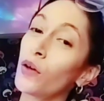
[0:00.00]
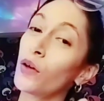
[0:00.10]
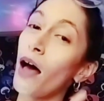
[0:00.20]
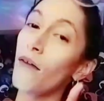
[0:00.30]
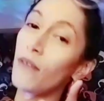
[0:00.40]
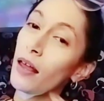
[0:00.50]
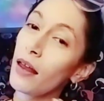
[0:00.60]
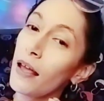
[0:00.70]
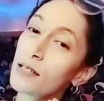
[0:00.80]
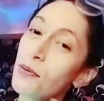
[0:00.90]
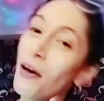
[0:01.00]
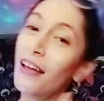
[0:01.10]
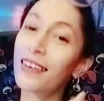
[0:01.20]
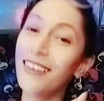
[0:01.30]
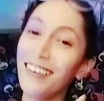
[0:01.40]
have an enhance
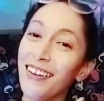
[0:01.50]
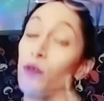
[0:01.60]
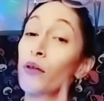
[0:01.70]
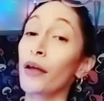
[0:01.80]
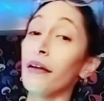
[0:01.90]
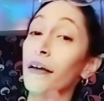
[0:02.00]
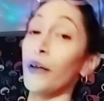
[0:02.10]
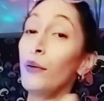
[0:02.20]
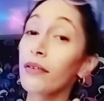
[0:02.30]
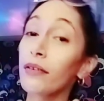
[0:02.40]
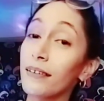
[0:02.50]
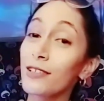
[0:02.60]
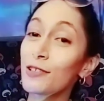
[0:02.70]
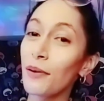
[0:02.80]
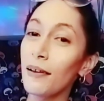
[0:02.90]
button. You know, like, can you
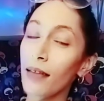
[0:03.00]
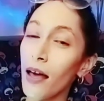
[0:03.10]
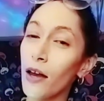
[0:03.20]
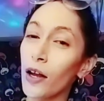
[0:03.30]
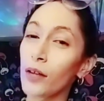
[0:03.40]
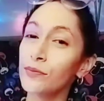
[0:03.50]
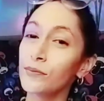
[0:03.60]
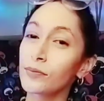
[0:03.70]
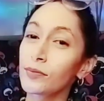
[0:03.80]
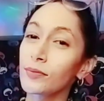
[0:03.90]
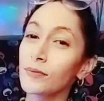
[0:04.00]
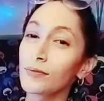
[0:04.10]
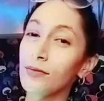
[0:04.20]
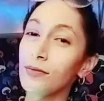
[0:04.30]
accentuate that or you